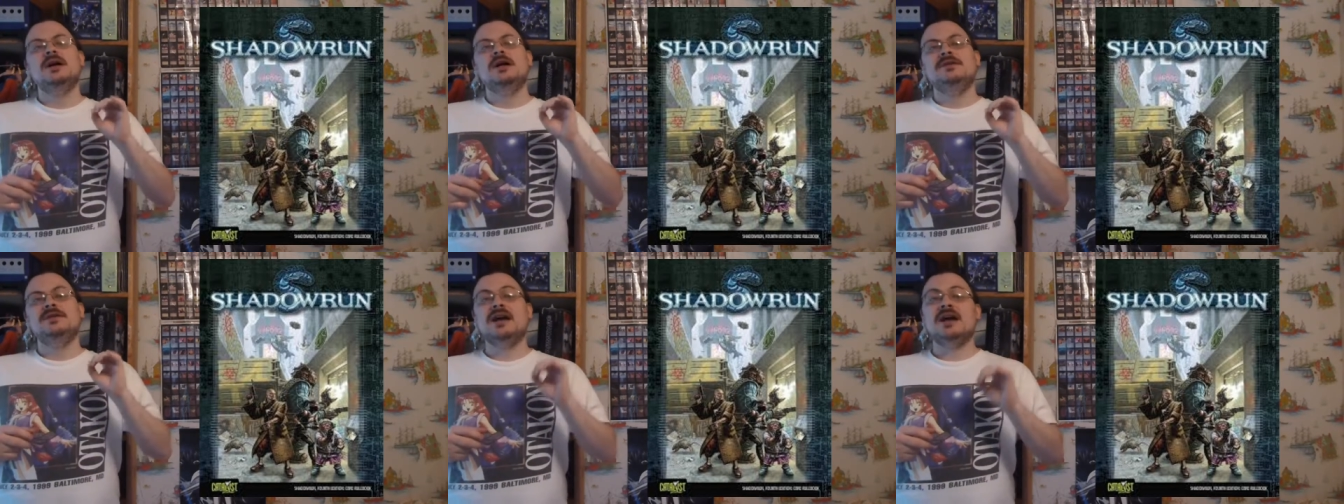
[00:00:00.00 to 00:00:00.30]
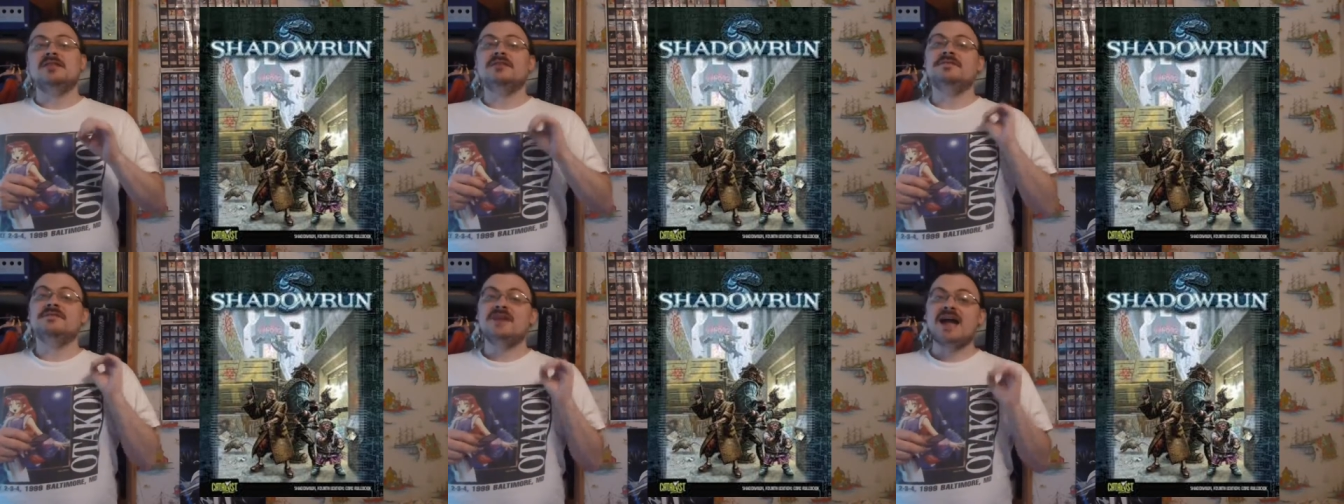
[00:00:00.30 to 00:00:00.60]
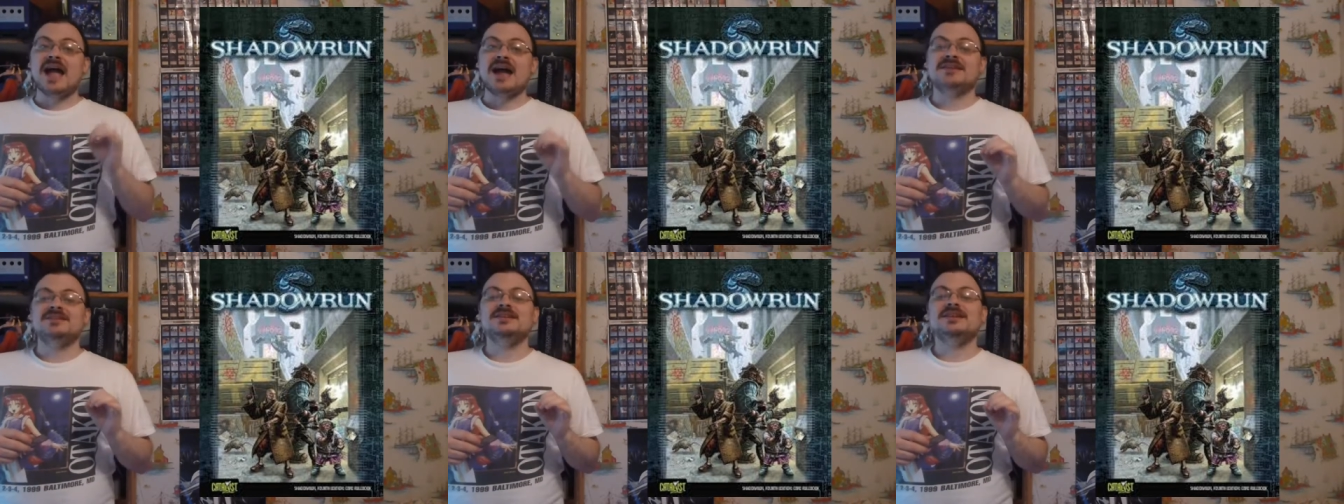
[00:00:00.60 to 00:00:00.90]
Now, the
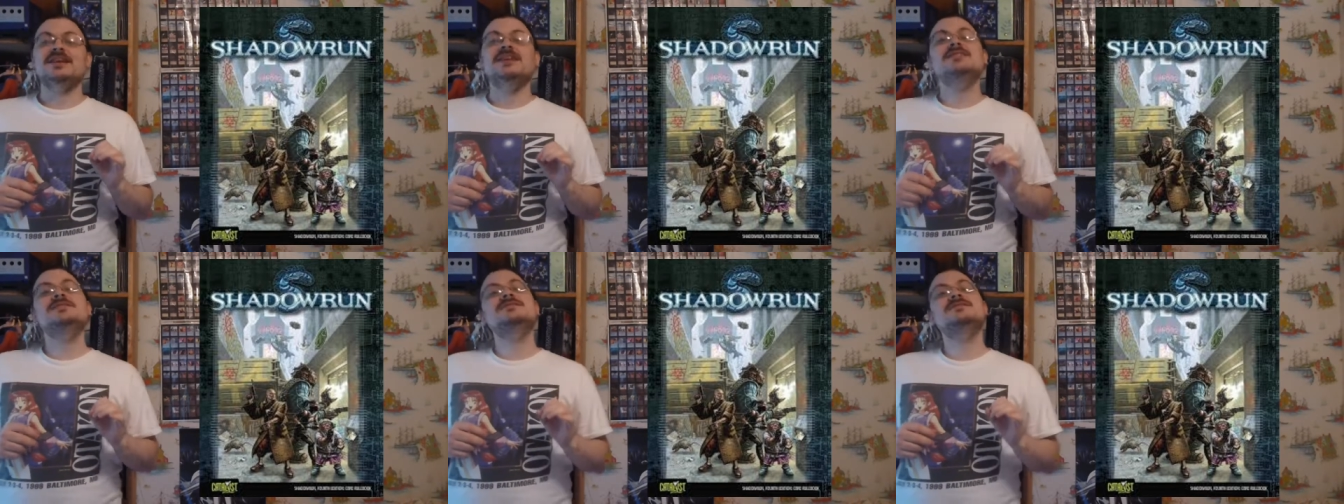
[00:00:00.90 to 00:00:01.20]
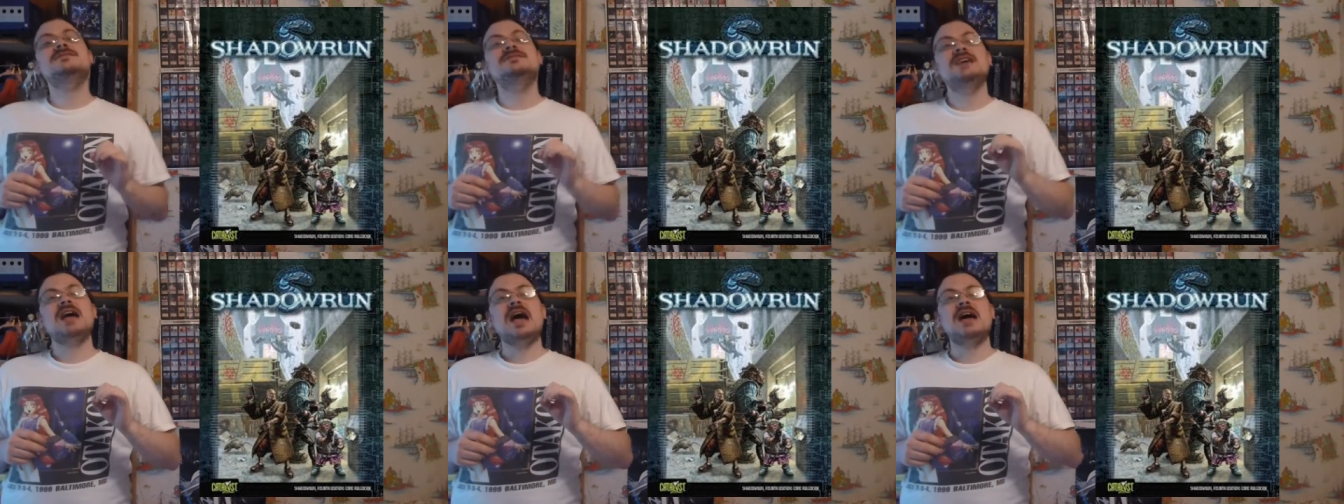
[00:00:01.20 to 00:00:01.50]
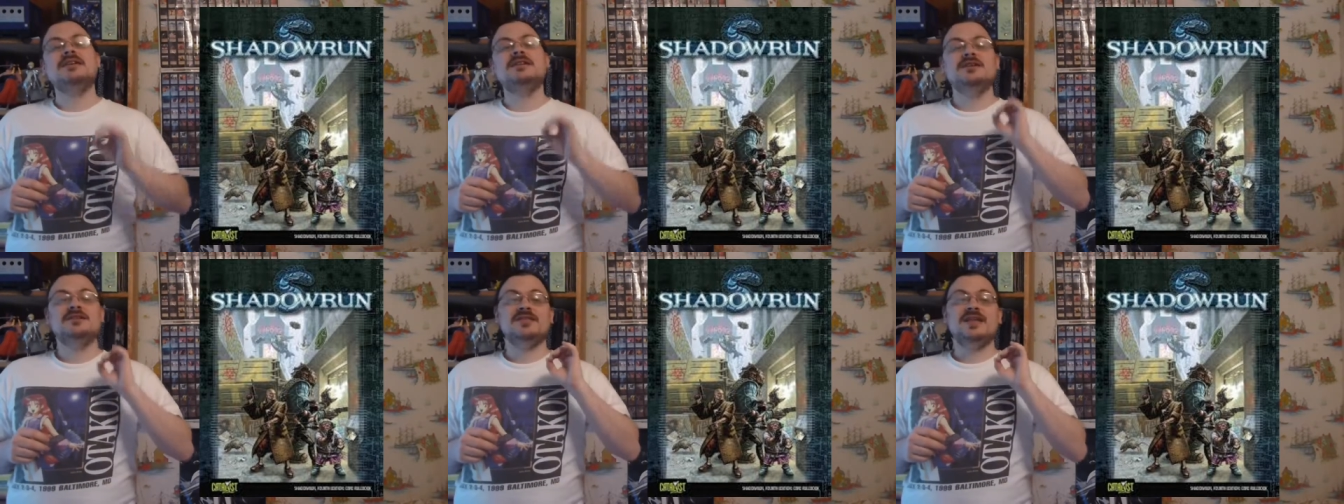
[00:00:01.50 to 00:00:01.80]
fact is
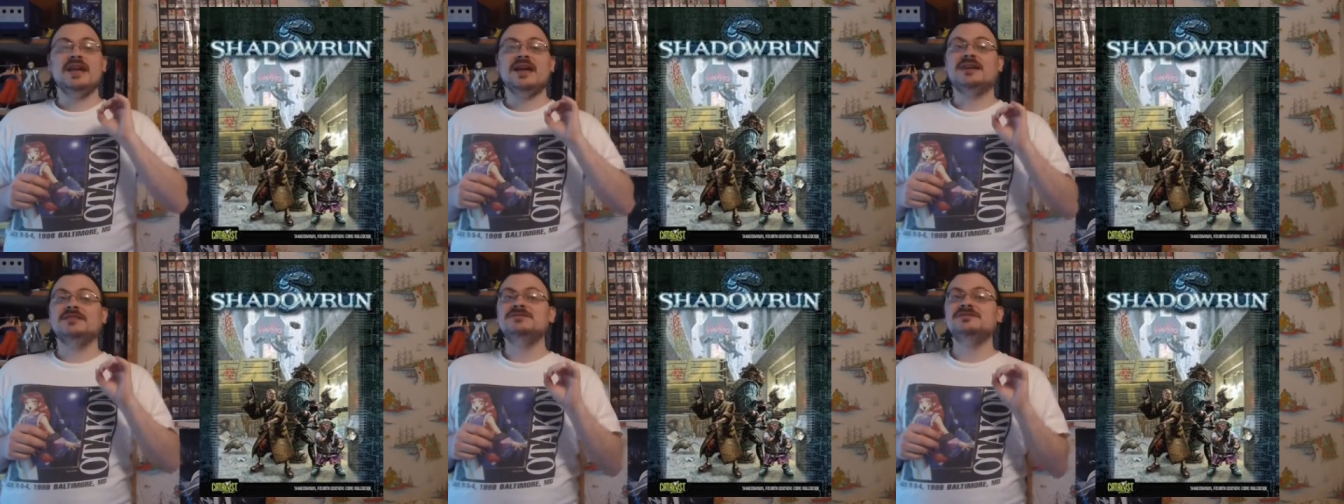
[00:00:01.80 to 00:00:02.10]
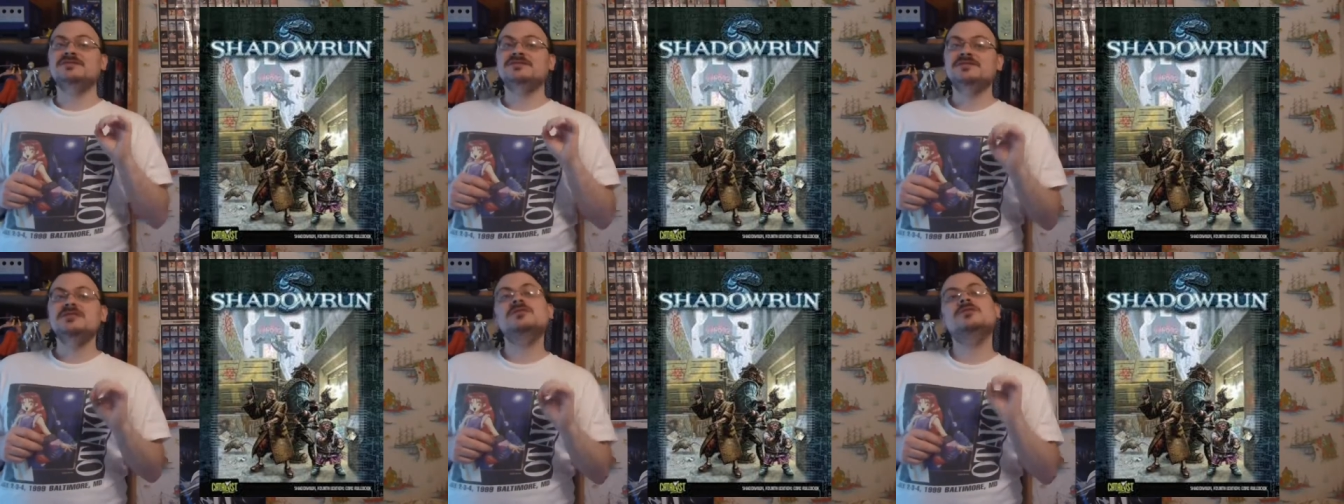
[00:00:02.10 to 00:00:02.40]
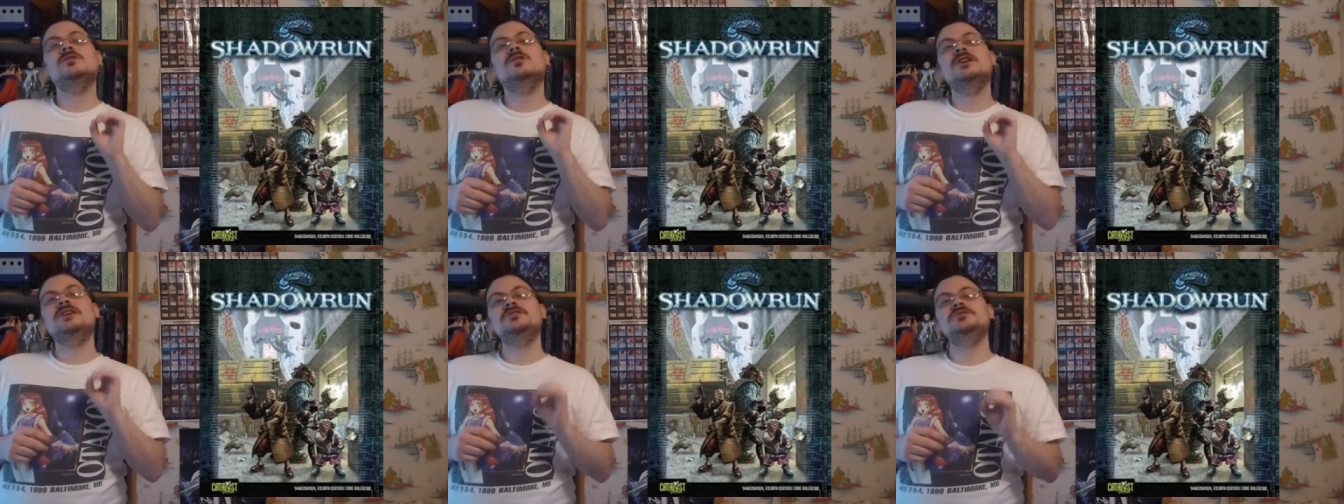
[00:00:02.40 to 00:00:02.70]
that they can
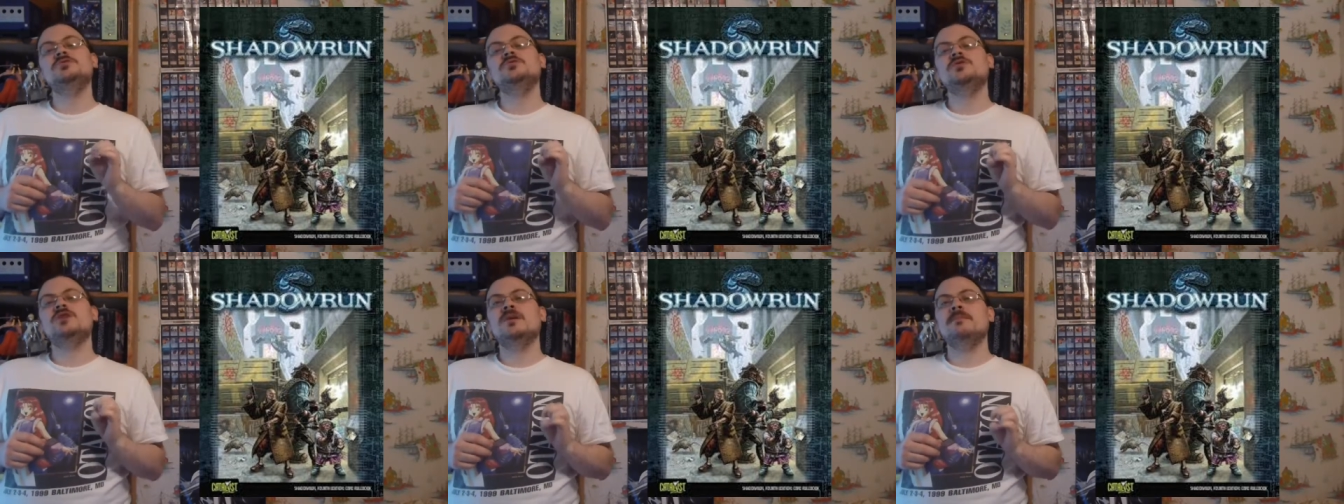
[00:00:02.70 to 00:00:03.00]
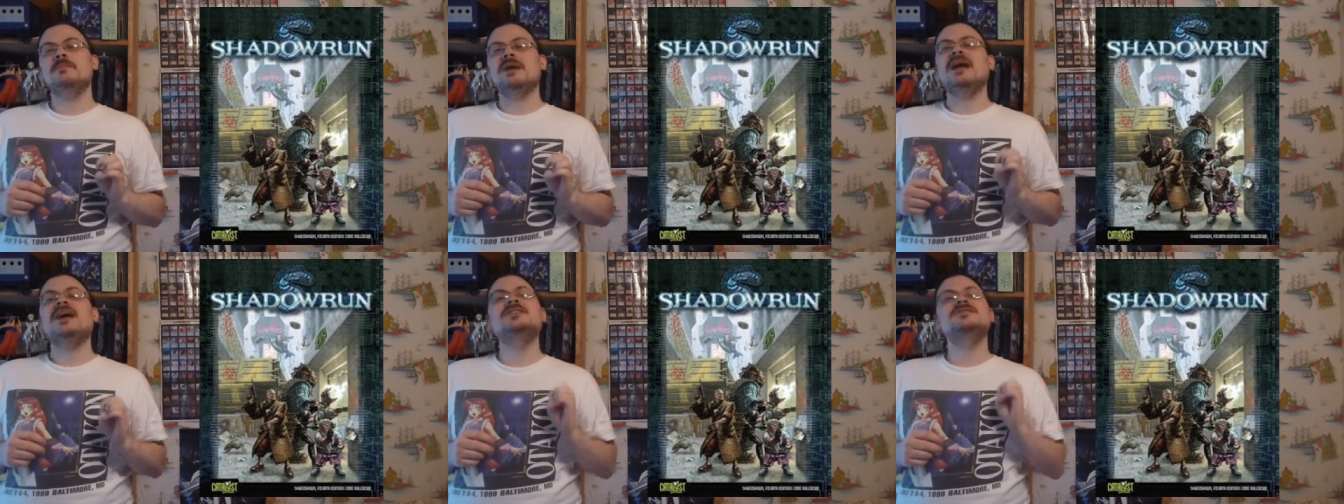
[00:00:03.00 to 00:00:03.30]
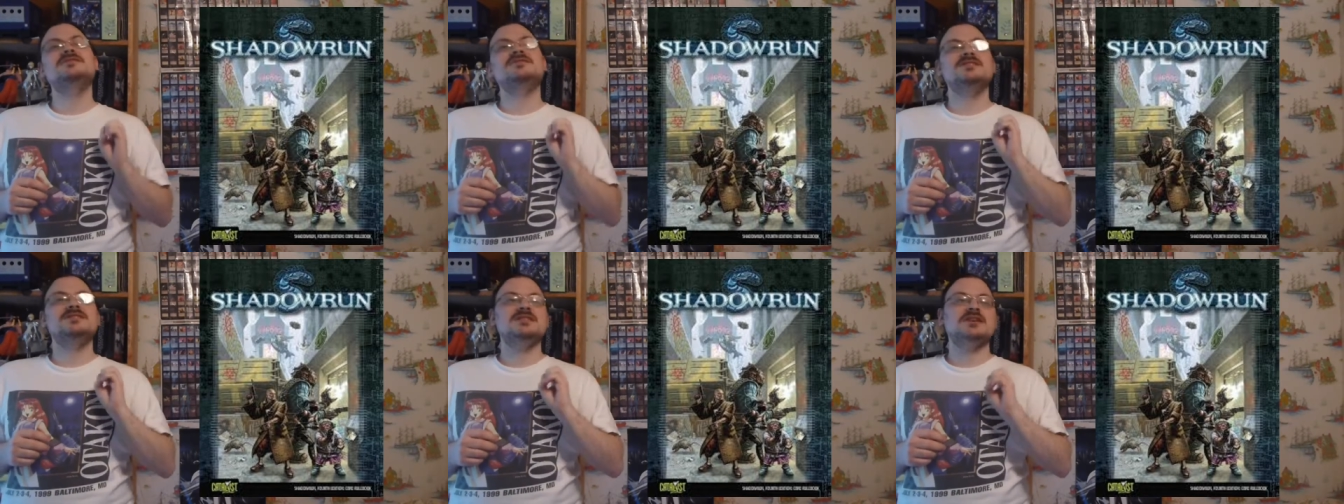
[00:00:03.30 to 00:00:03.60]
still issue
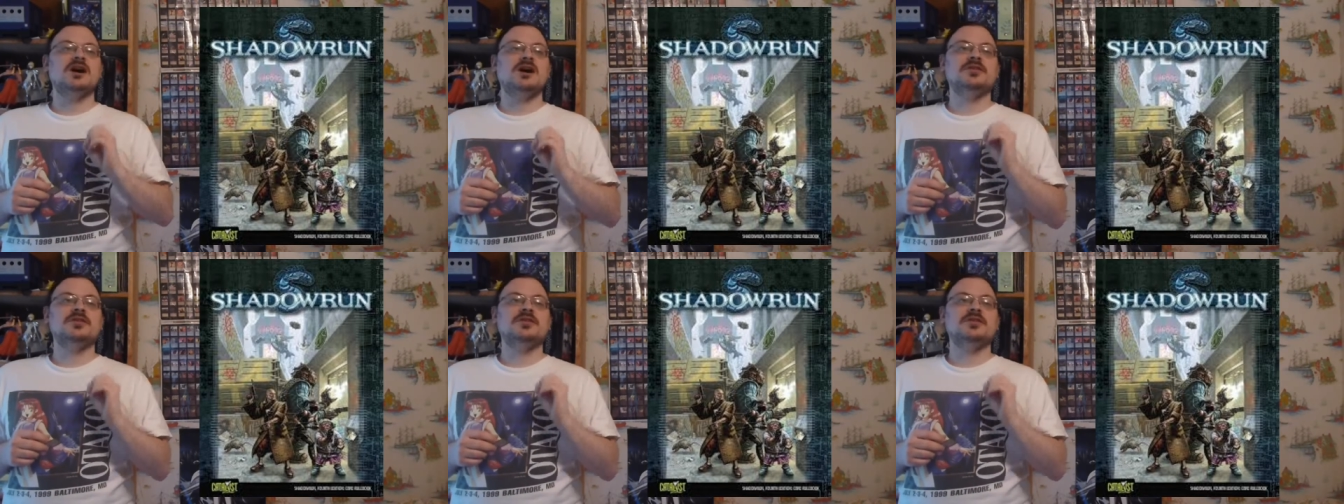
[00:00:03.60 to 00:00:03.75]
commands to the